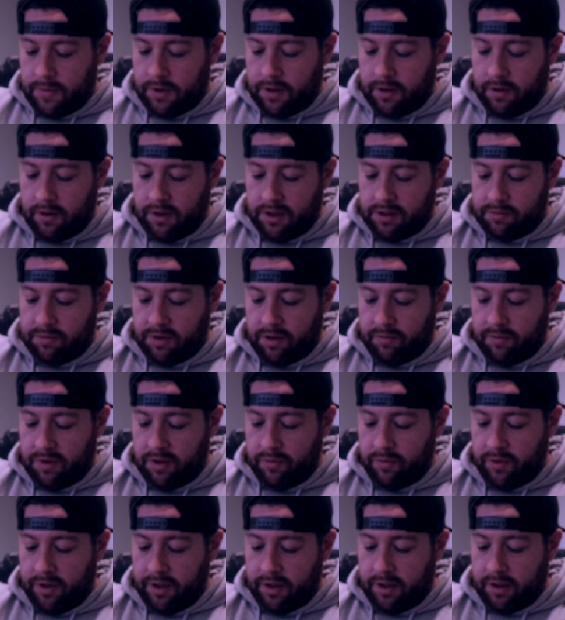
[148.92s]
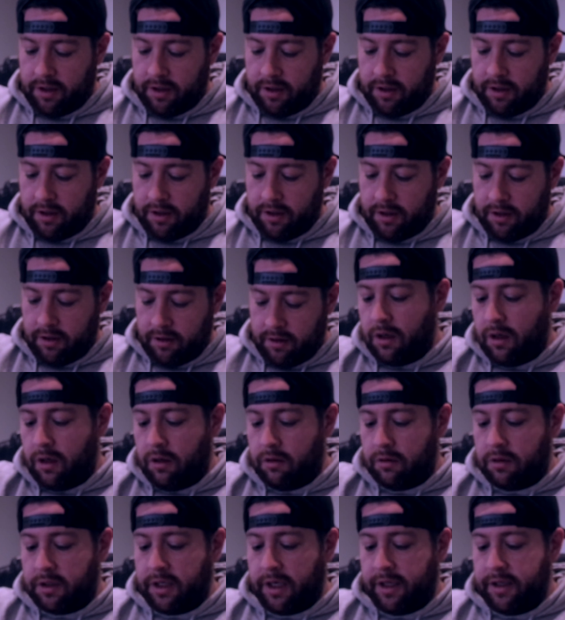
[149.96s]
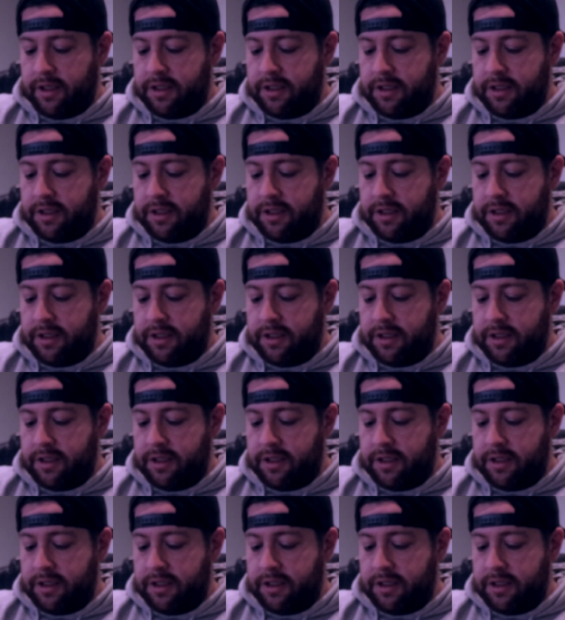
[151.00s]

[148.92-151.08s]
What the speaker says: Here is my memory card. Oh, okay,